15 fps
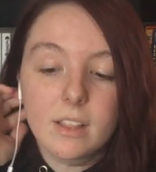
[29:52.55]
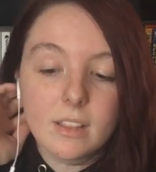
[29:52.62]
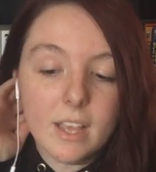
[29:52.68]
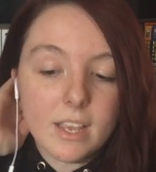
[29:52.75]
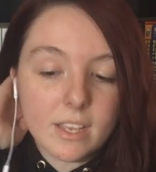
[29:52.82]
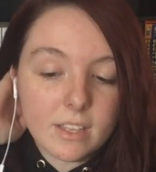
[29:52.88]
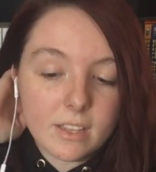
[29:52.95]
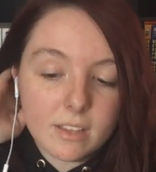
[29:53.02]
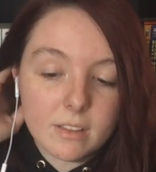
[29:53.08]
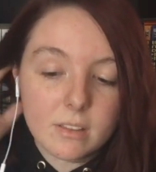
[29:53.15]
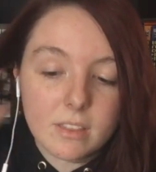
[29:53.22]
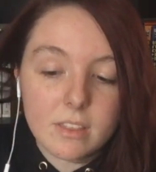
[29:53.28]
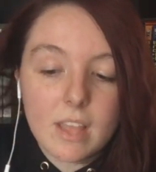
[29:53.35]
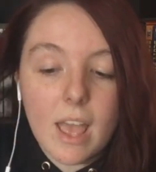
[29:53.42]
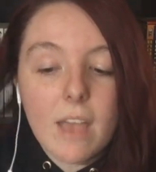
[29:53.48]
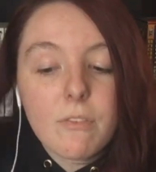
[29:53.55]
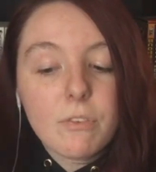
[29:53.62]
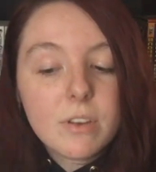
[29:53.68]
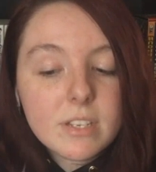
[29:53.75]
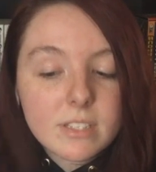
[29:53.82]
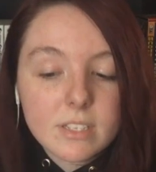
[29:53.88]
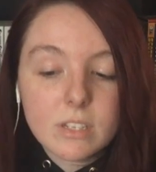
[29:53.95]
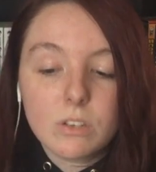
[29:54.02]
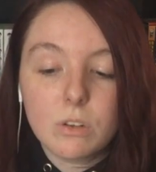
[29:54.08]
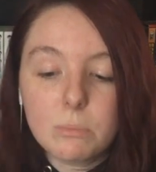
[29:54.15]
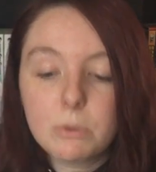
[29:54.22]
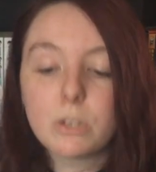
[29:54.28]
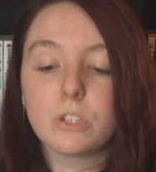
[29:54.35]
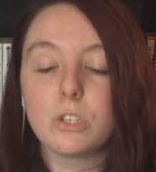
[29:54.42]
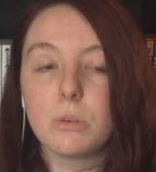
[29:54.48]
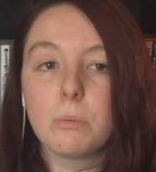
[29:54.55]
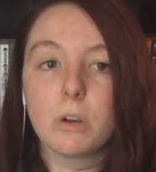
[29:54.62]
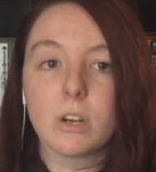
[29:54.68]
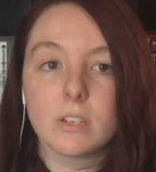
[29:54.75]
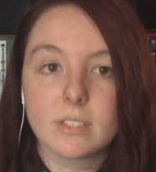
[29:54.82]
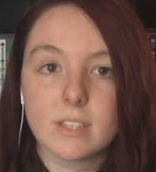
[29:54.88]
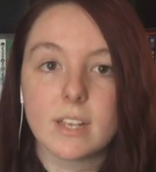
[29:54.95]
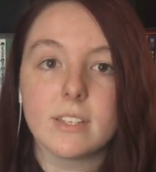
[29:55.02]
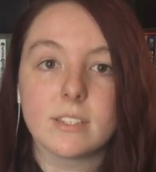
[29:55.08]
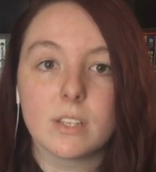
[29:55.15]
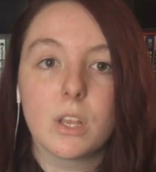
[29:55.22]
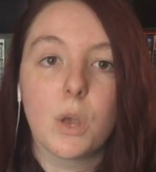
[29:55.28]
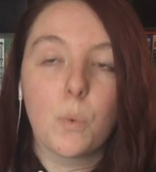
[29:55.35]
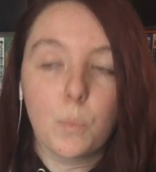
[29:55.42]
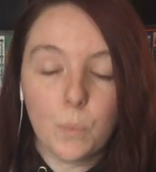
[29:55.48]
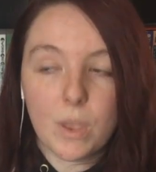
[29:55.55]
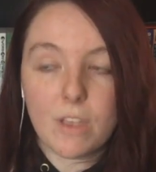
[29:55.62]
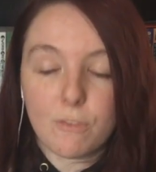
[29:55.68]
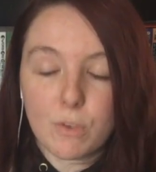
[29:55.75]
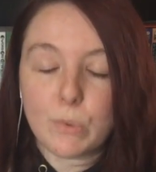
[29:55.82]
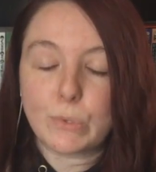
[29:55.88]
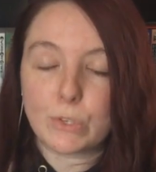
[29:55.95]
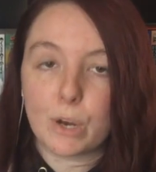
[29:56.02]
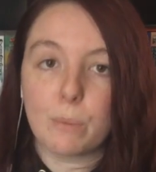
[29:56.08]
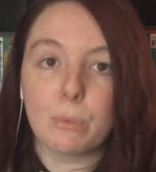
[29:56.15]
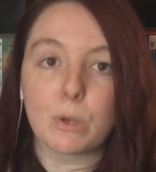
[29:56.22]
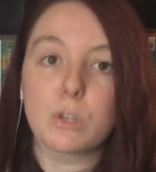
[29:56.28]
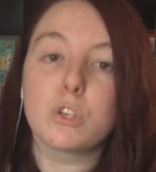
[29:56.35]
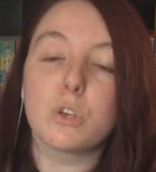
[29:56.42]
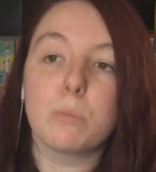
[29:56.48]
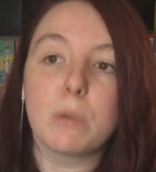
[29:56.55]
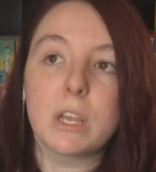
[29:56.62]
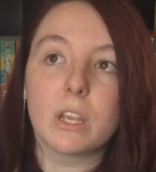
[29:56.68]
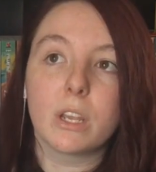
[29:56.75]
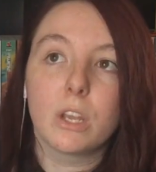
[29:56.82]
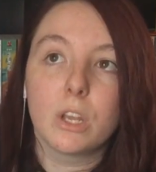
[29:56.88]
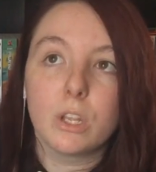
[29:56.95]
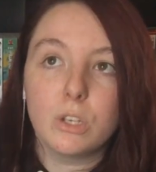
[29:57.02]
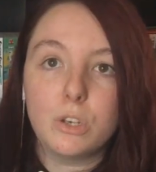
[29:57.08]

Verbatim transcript: Like every single booktuber says if you start booktubing,